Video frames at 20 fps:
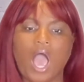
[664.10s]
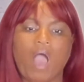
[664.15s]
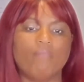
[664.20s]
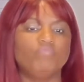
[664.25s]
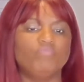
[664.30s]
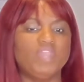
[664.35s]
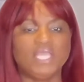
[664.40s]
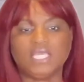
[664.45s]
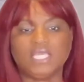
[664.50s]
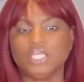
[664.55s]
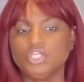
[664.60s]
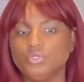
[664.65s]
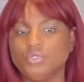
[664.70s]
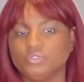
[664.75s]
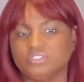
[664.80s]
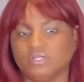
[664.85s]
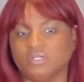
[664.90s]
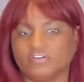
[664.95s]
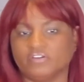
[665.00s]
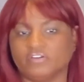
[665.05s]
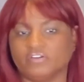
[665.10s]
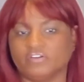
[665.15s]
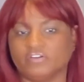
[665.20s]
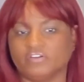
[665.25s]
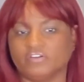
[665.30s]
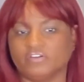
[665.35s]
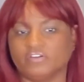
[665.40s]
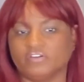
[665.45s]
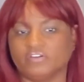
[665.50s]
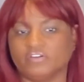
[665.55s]
They can use their
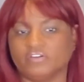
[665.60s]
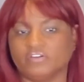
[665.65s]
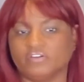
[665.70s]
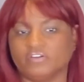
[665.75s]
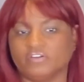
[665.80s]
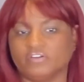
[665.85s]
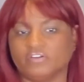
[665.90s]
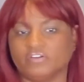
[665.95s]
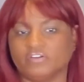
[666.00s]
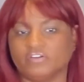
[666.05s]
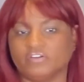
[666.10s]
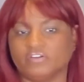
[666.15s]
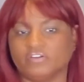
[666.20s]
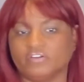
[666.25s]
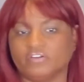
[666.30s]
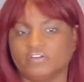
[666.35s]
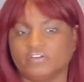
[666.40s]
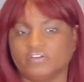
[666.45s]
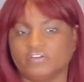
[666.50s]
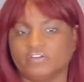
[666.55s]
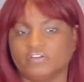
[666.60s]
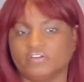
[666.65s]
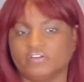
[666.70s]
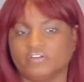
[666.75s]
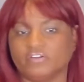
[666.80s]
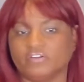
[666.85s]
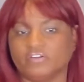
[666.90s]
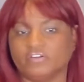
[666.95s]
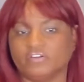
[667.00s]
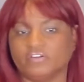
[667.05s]
phone. They can use
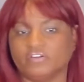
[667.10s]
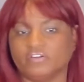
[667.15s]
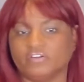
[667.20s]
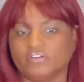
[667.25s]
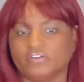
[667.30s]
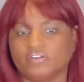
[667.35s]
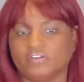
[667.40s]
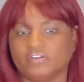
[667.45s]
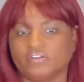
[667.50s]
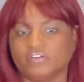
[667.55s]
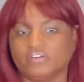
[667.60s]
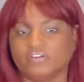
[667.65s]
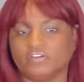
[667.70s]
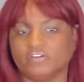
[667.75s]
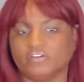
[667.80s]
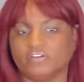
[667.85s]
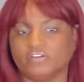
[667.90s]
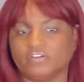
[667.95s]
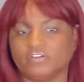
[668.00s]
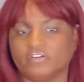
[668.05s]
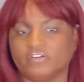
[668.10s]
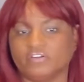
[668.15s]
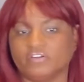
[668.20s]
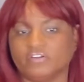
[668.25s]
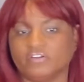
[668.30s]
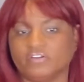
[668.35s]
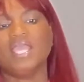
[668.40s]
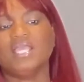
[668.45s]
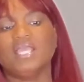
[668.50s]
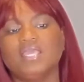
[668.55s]
mental health applications.
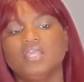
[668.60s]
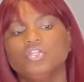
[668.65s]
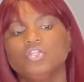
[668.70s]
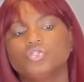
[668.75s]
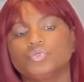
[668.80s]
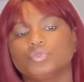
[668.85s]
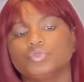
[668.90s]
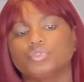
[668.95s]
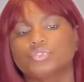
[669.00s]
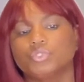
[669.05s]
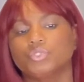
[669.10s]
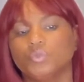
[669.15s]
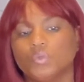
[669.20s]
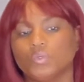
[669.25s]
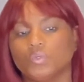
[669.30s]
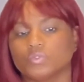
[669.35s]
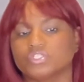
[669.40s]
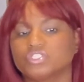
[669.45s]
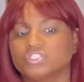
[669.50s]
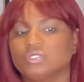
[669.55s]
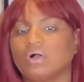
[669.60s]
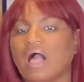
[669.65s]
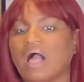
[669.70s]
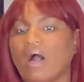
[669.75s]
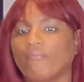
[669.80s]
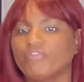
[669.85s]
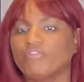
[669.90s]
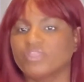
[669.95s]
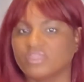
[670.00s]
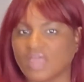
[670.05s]
They can do tools to
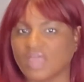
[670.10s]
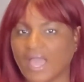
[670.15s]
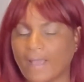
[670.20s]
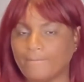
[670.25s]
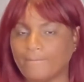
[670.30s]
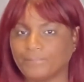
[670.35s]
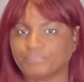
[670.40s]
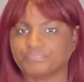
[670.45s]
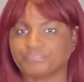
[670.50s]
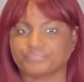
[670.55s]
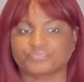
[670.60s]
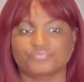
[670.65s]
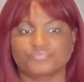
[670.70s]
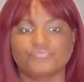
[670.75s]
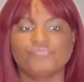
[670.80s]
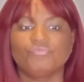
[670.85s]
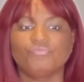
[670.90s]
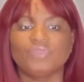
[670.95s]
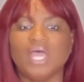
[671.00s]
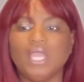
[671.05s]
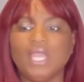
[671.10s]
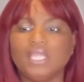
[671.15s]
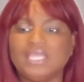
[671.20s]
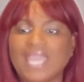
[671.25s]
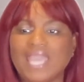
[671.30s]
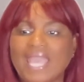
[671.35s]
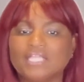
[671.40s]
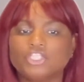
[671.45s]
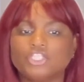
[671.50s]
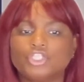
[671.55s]
help them
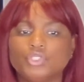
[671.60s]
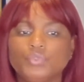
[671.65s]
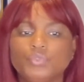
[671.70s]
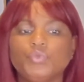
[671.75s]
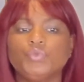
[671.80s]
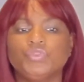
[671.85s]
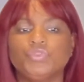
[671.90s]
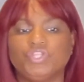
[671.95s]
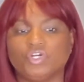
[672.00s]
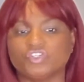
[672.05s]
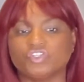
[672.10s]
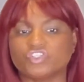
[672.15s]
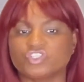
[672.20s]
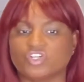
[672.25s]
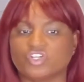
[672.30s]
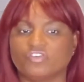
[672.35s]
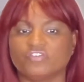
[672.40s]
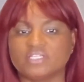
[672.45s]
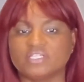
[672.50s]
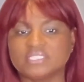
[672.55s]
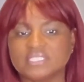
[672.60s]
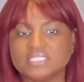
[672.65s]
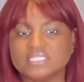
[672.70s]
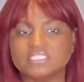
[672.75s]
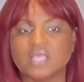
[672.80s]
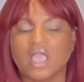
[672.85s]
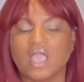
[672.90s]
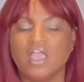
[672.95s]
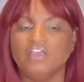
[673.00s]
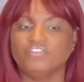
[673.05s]
get to their
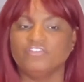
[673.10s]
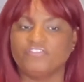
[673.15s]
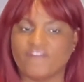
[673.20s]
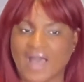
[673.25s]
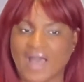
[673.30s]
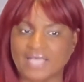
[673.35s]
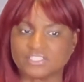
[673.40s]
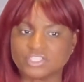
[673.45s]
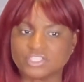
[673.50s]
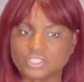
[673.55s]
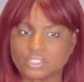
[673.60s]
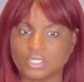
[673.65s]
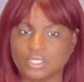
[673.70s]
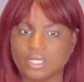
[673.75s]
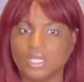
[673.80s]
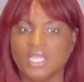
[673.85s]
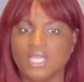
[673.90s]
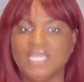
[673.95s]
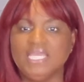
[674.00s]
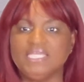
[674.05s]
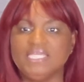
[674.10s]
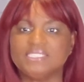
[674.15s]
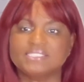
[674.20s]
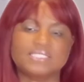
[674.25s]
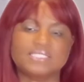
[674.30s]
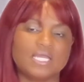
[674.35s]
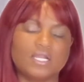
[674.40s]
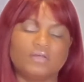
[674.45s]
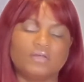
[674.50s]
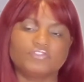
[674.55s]
services faster
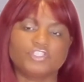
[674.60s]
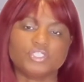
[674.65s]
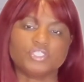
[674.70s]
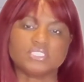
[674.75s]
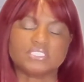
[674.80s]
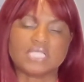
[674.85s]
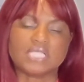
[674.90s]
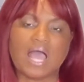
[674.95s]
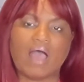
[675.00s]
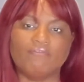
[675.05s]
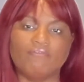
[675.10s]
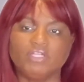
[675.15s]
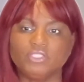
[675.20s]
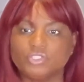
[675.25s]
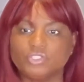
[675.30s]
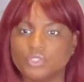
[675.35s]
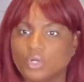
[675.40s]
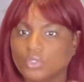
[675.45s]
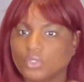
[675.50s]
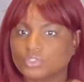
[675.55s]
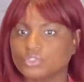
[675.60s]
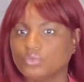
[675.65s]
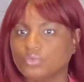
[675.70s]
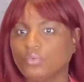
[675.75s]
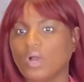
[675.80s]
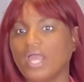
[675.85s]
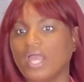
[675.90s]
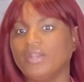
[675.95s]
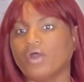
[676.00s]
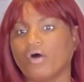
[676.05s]
instead of just having to go
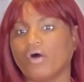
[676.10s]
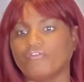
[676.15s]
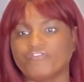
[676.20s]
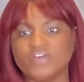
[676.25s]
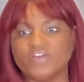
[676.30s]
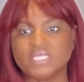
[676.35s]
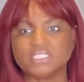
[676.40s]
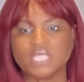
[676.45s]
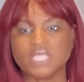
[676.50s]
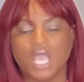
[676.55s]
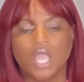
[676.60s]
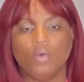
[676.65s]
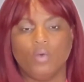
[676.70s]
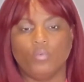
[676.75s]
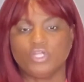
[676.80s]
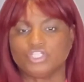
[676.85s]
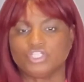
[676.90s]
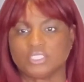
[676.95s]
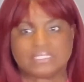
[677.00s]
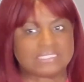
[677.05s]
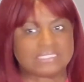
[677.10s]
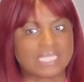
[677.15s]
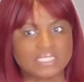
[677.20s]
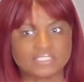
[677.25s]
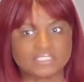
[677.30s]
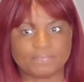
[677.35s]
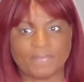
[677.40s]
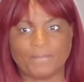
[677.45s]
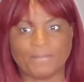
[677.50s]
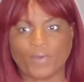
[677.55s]
to an office, which
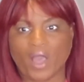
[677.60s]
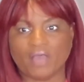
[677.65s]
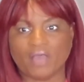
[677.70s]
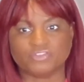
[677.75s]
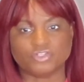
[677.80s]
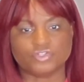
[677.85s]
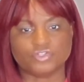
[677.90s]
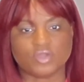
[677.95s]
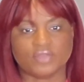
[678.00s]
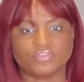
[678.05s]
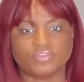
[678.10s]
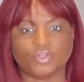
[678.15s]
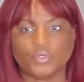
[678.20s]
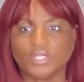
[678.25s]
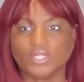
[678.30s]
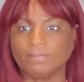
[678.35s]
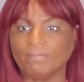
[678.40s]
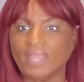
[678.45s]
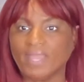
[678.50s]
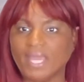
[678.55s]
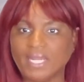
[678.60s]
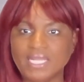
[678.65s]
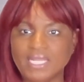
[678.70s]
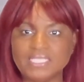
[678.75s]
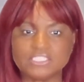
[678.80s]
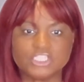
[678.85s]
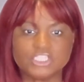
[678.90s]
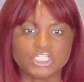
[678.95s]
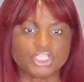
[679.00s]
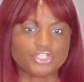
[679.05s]
sometimes people have to drive 30
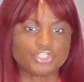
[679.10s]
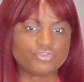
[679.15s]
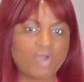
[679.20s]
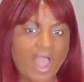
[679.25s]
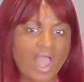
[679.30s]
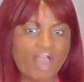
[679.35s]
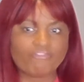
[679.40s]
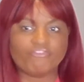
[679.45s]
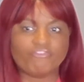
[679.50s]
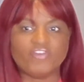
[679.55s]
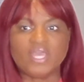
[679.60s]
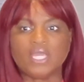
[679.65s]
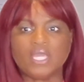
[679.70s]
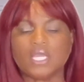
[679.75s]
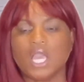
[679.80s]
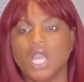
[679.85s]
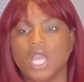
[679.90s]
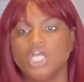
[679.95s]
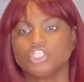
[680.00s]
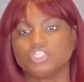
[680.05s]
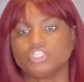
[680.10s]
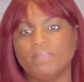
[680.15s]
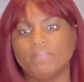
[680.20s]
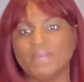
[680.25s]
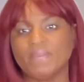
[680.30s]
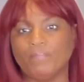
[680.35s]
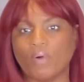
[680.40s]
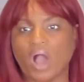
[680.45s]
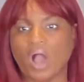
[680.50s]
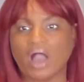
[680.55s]
minutes, the traffic, some
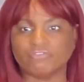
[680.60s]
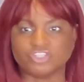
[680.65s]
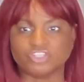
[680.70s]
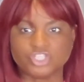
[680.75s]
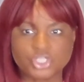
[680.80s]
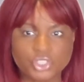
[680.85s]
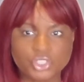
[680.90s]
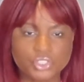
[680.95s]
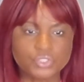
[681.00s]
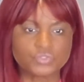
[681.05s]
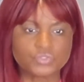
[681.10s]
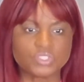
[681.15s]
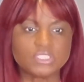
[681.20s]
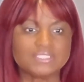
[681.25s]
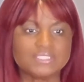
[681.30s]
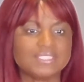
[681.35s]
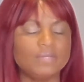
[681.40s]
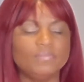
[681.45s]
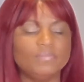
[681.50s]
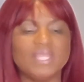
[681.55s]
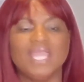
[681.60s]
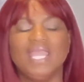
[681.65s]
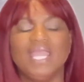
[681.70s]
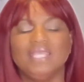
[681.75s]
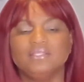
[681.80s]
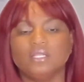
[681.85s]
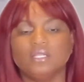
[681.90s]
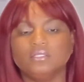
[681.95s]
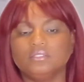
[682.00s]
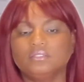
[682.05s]
people have children,
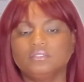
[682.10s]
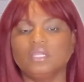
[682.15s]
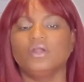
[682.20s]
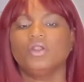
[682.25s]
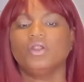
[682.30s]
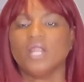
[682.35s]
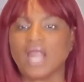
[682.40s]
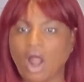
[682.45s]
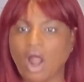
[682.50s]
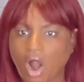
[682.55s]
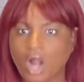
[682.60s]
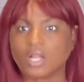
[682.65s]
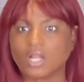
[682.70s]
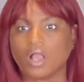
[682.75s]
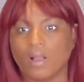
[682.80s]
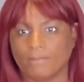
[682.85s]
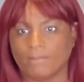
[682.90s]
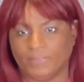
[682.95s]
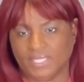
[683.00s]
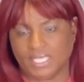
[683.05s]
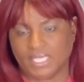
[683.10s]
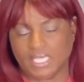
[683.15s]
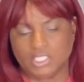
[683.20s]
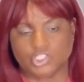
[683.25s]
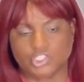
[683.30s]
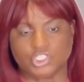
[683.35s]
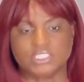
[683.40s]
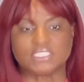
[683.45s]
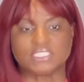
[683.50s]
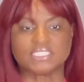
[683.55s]
there are
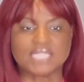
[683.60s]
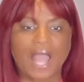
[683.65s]
complications.